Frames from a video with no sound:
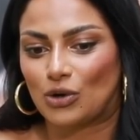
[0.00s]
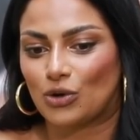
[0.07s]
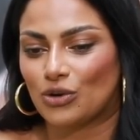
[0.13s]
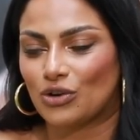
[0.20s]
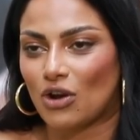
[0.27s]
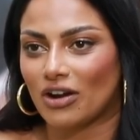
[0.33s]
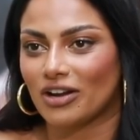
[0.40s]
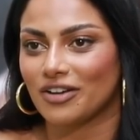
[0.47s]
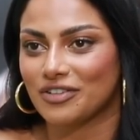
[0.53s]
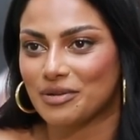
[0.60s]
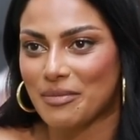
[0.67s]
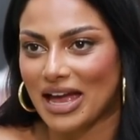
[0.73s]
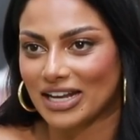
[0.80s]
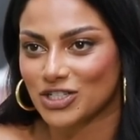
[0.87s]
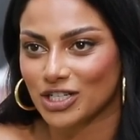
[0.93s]
could not have
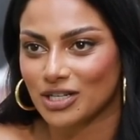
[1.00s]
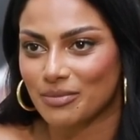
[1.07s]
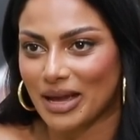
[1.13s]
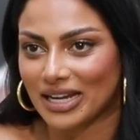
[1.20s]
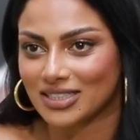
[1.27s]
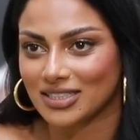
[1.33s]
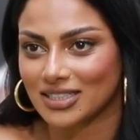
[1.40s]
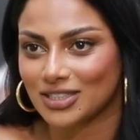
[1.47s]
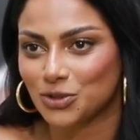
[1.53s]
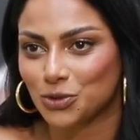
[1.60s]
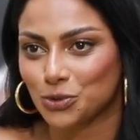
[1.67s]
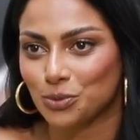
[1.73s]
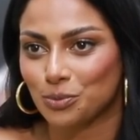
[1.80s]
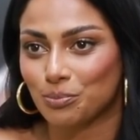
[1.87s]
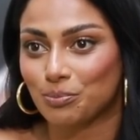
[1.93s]
imagined better
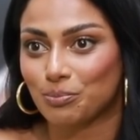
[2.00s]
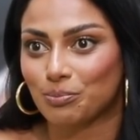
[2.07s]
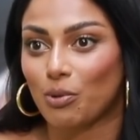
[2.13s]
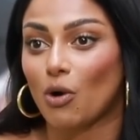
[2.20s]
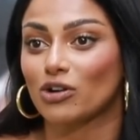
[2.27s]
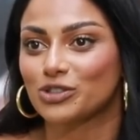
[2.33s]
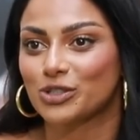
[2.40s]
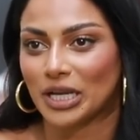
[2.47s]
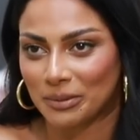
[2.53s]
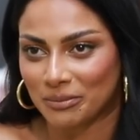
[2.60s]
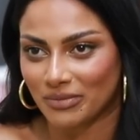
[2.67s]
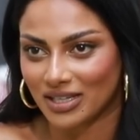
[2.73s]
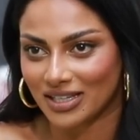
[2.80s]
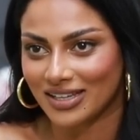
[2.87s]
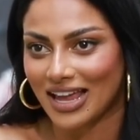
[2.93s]
to portray
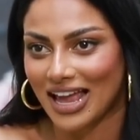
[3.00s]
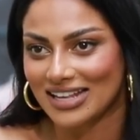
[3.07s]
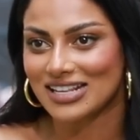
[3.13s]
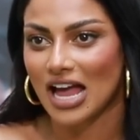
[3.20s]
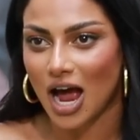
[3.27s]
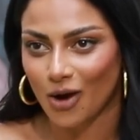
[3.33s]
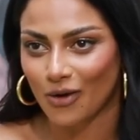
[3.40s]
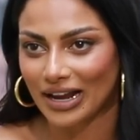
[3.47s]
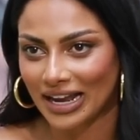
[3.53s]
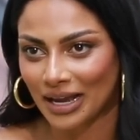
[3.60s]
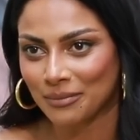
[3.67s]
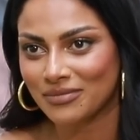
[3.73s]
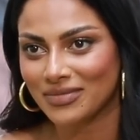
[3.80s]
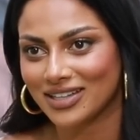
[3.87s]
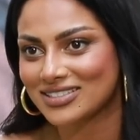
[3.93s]
me as how I
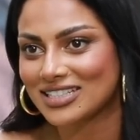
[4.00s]
am.